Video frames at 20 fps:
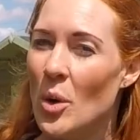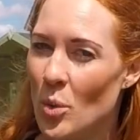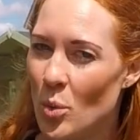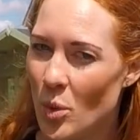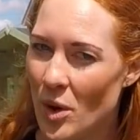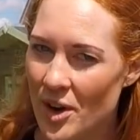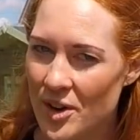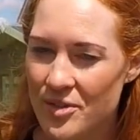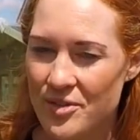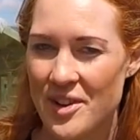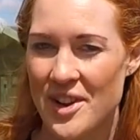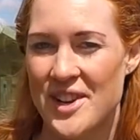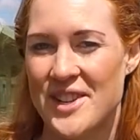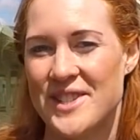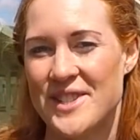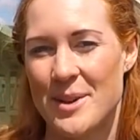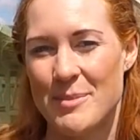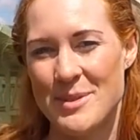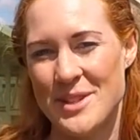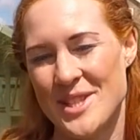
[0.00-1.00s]
One runner
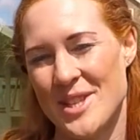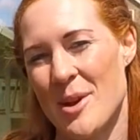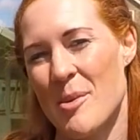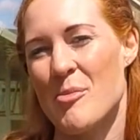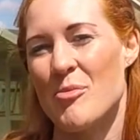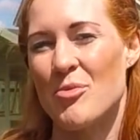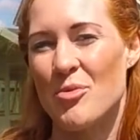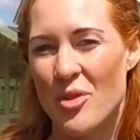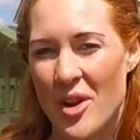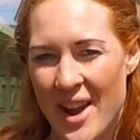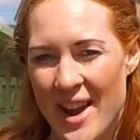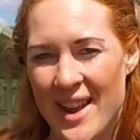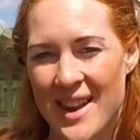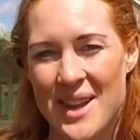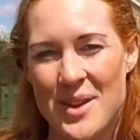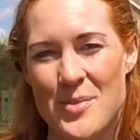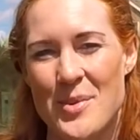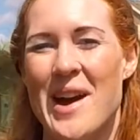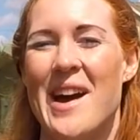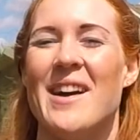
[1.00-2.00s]
summed it up
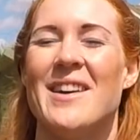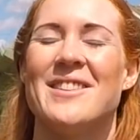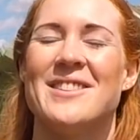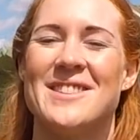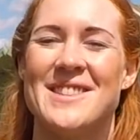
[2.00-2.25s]
really well,